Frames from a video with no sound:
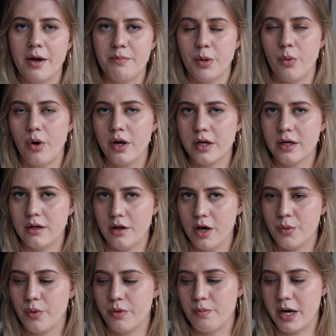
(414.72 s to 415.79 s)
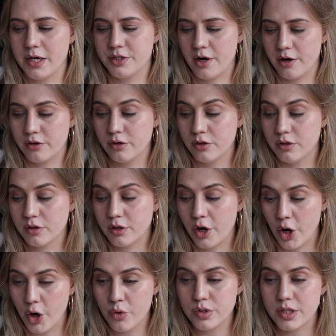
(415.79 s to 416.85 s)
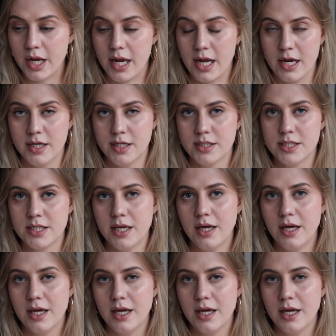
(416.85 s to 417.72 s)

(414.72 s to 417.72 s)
I've been wearing it a lot with my charcoal coat, and